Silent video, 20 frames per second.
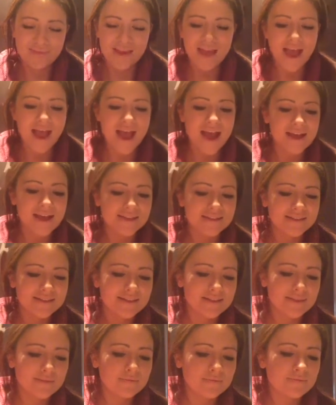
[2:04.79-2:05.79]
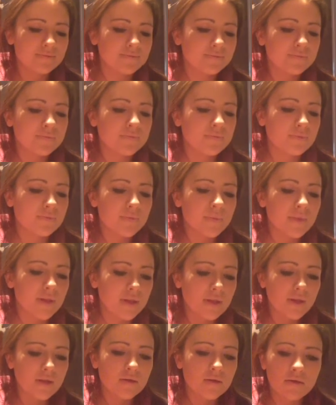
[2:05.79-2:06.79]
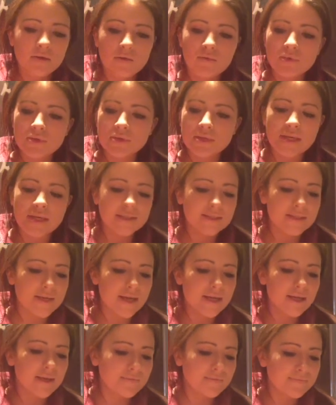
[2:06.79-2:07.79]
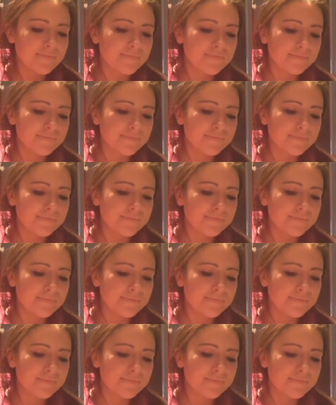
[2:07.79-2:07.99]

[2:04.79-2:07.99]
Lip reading: And what's that saying?